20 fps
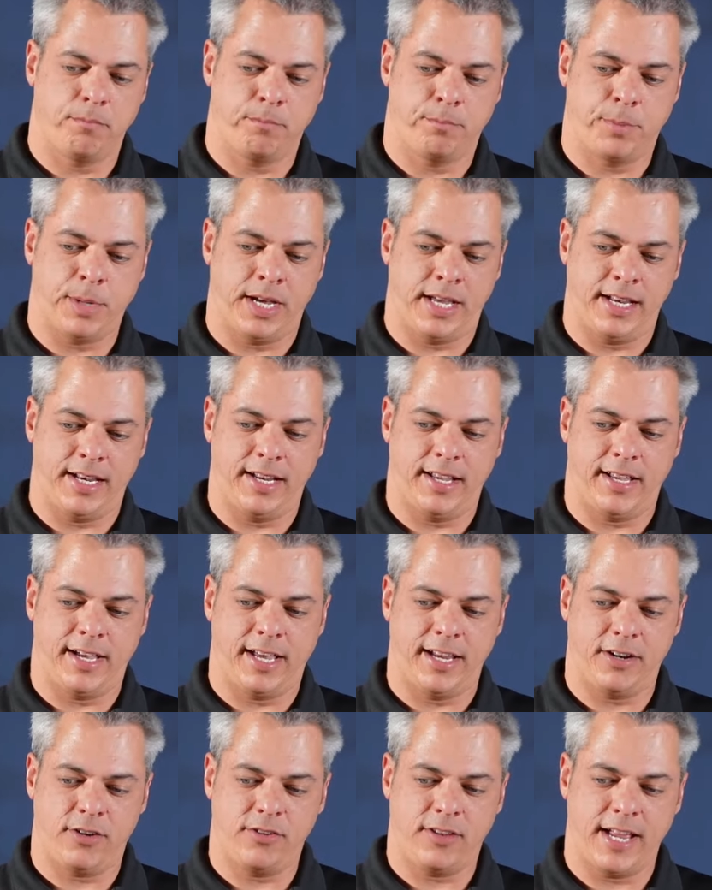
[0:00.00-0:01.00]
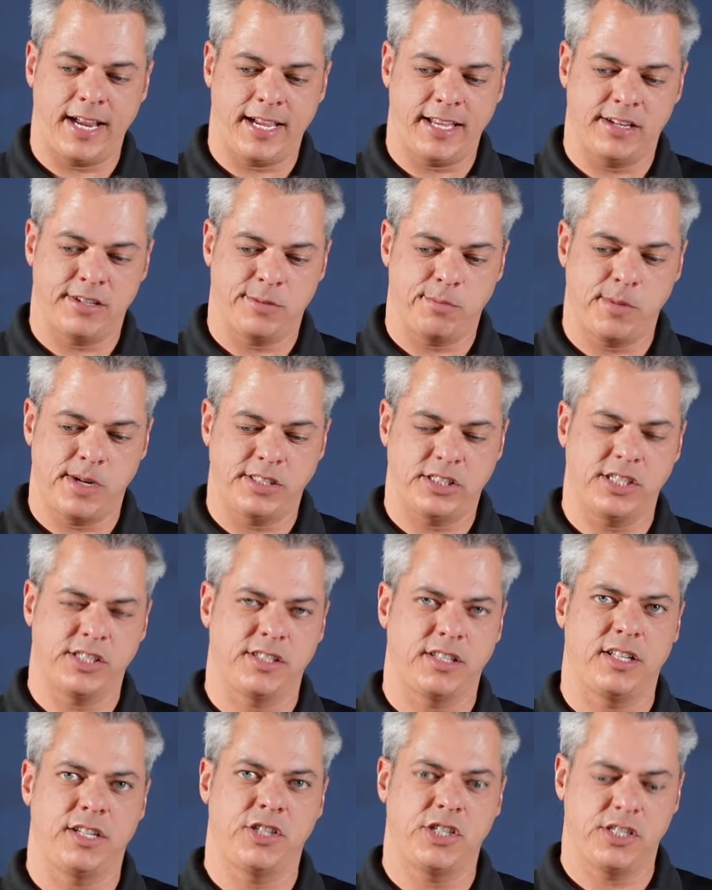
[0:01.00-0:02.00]
But I don't like it as much as
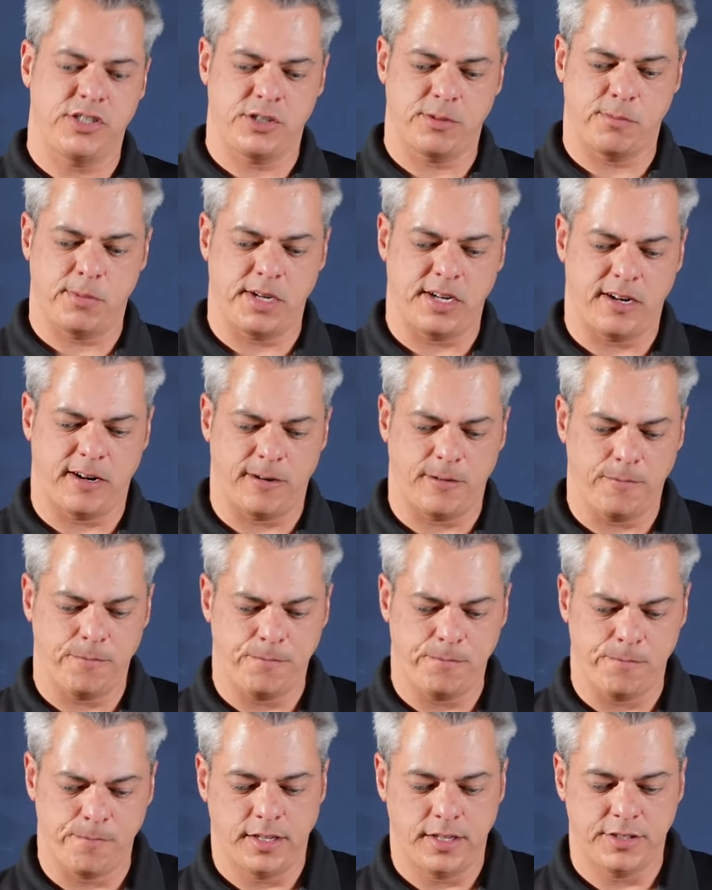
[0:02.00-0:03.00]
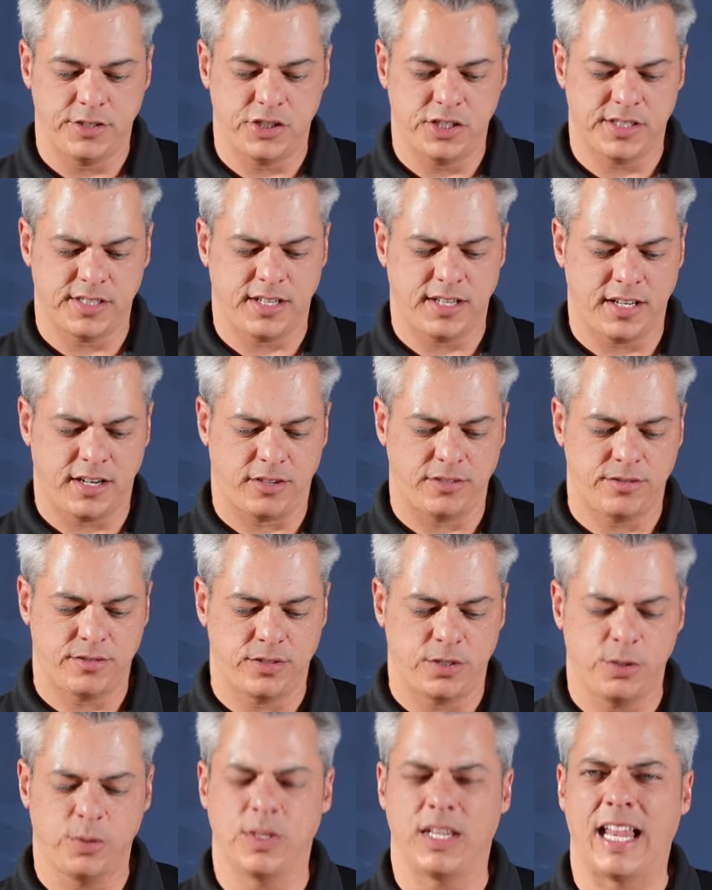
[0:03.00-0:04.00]
the ginger beer. It's just a little
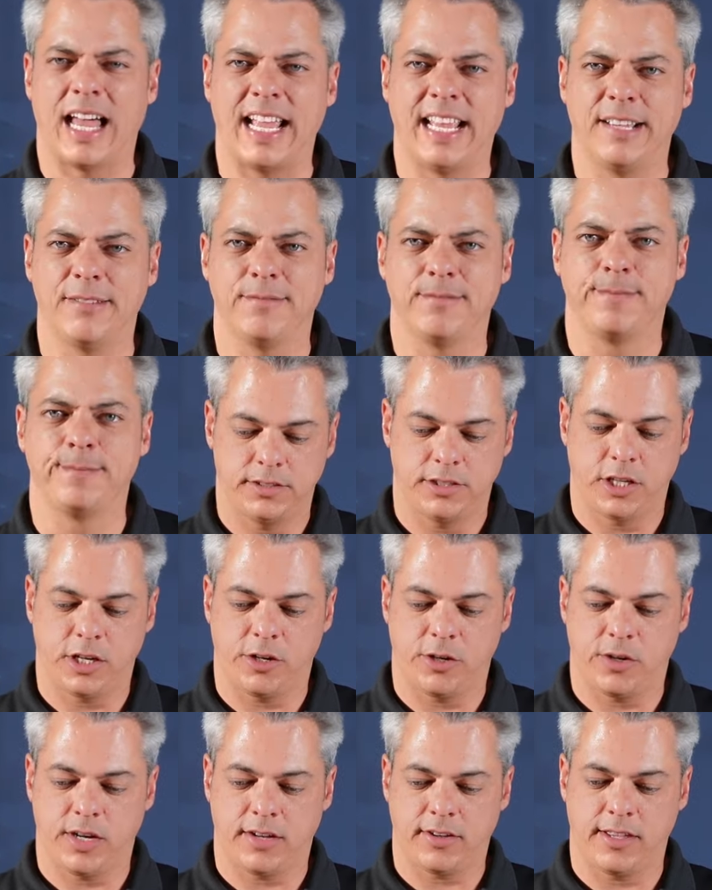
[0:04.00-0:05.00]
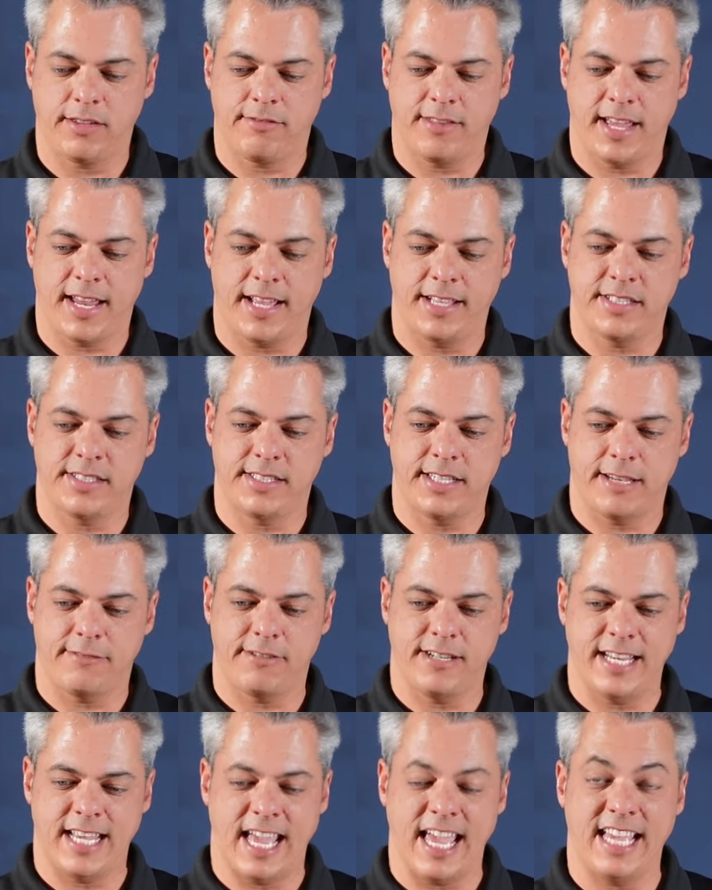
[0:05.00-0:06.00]
too light. So I'll give that a
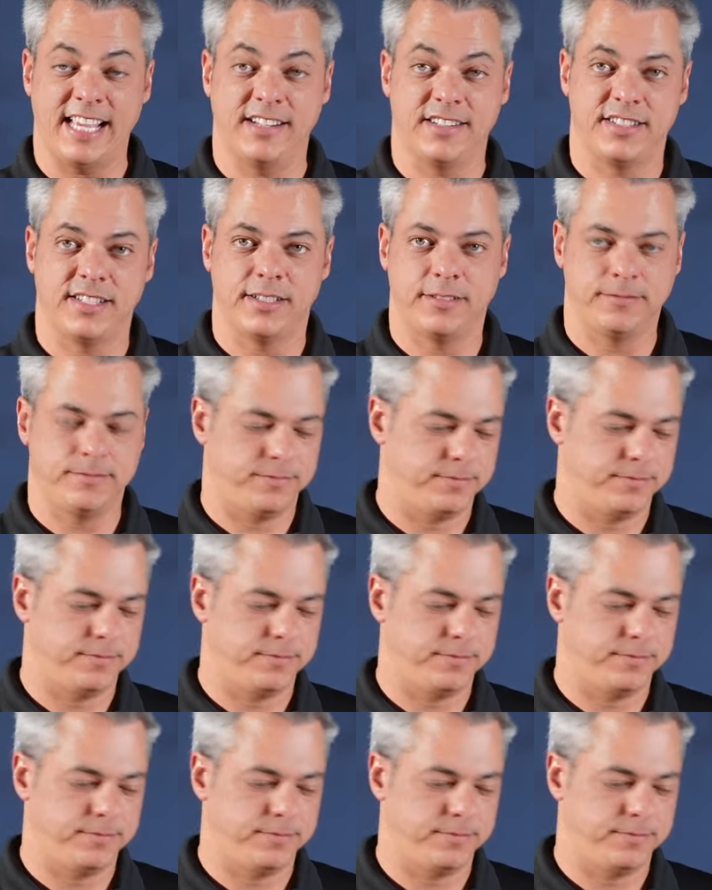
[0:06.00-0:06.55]
78.